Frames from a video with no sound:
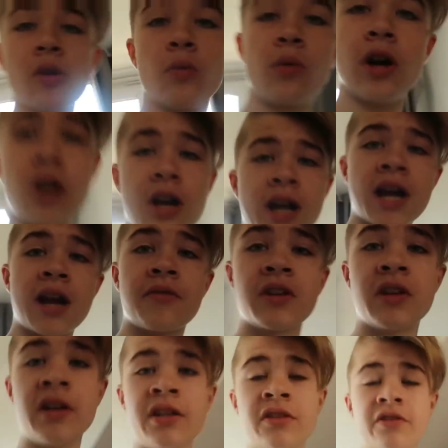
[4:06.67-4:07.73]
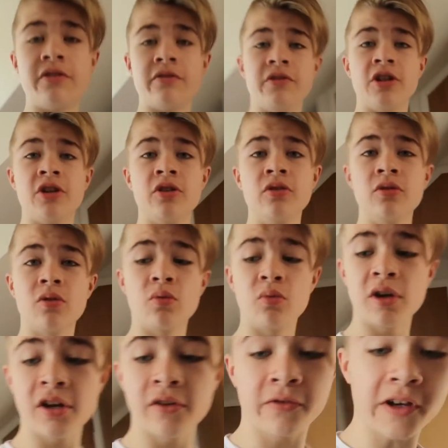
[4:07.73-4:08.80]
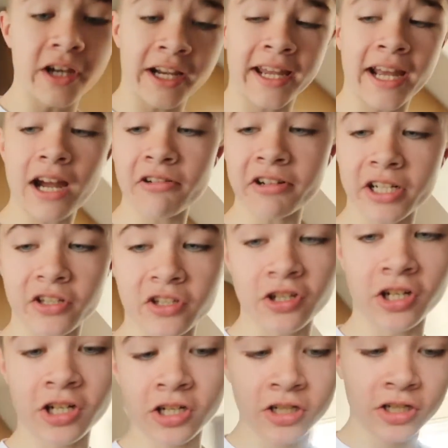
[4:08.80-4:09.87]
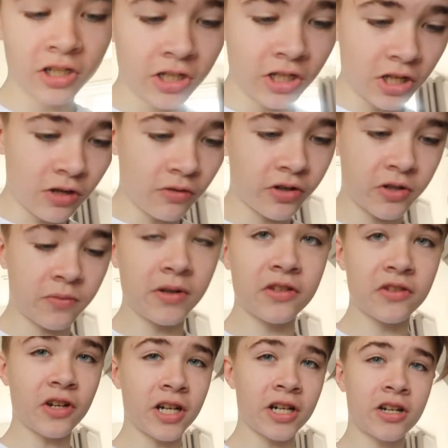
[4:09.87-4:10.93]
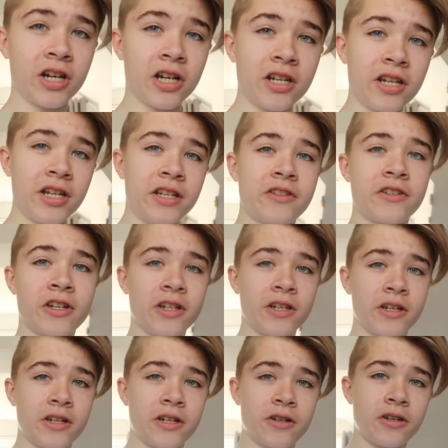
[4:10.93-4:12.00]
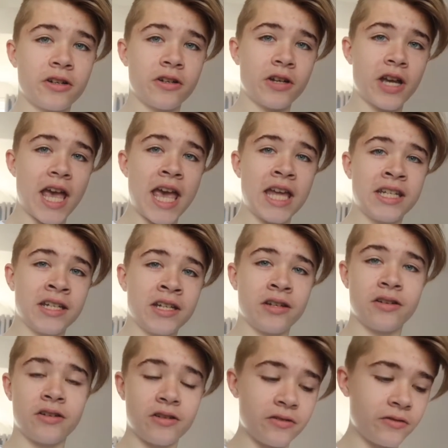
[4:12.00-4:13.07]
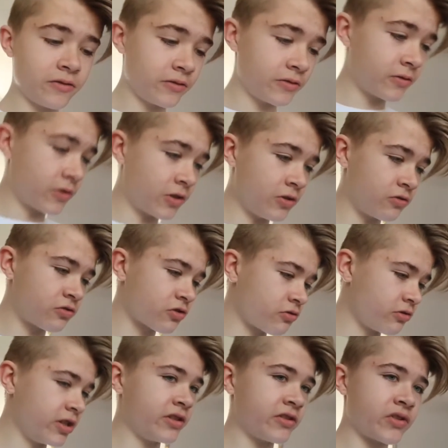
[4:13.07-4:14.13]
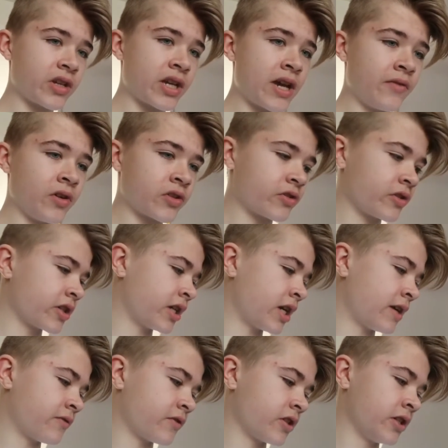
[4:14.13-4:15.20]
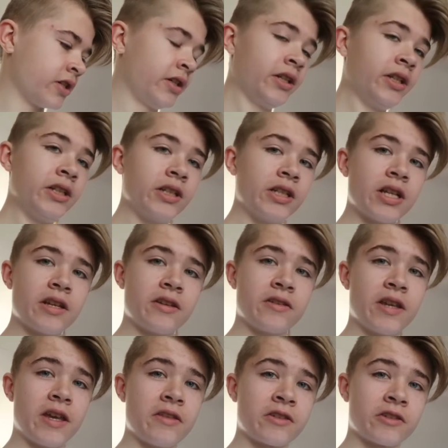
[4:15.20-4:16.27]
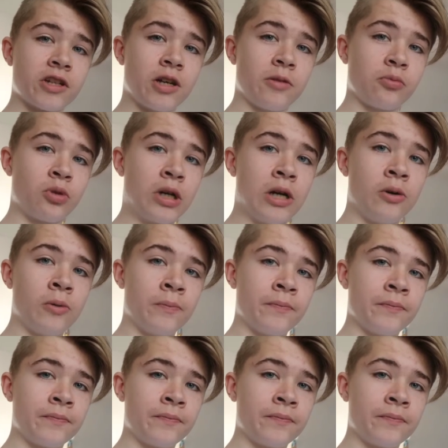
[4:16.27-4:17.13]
where I have an interview with a character, which means I kind of need to edit 2 screens together, so I'm going to have to set this up well.